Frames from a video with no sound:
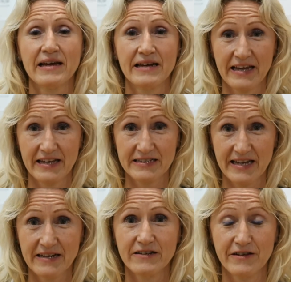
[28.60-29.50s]
they
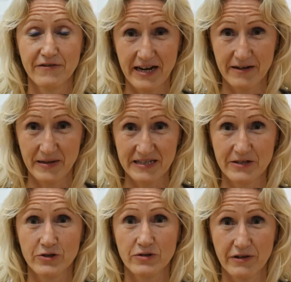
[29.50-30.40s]
send a different
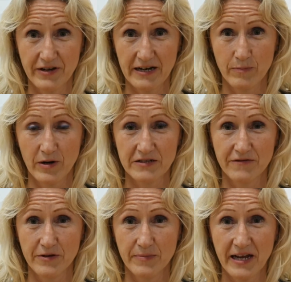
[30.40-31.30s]
message to different parts of
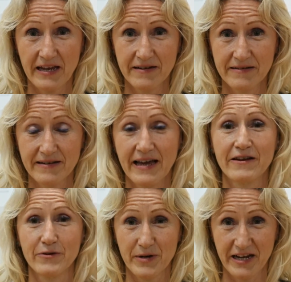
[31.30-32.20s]
the brain, and
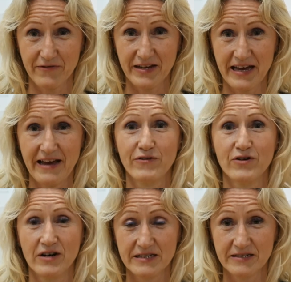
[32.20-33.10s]
the brain will have a
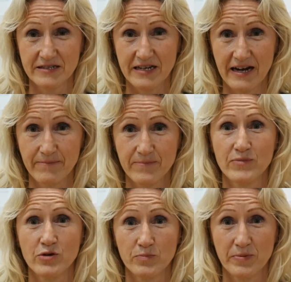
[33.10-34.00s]
harder time
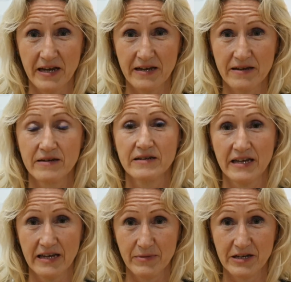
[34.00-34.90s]
to bring the
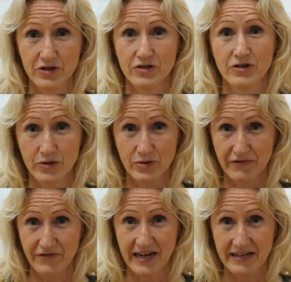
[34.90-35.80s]
image, the two
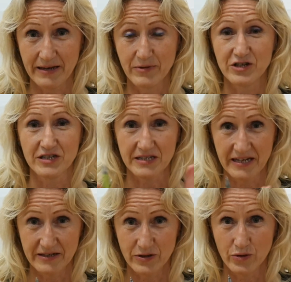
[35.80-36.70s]
different images,
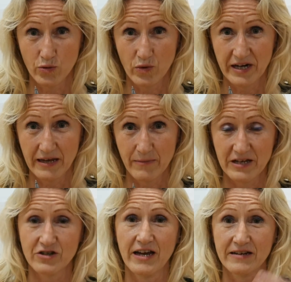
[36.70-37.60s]
into one
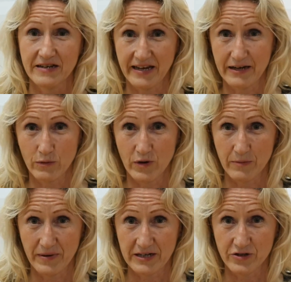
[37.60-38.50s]
image and create one
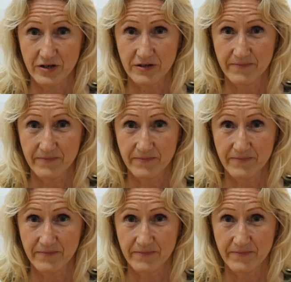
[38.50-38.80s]
picture.